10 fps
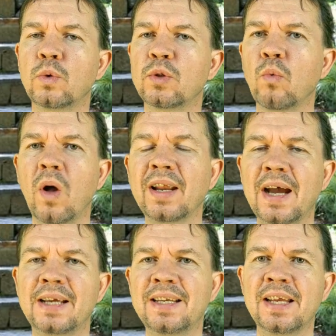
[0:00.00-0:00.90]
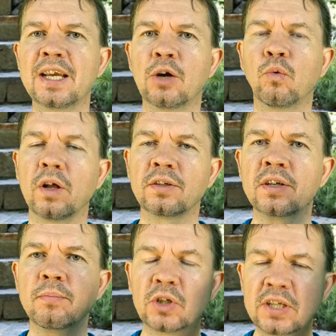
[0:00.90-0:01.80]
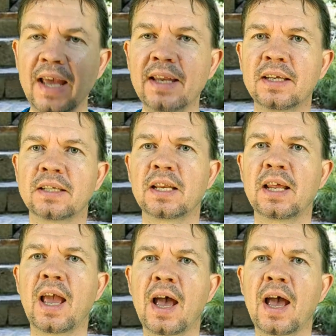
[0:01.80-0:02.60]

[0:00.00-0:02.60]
with one idea while simultaneously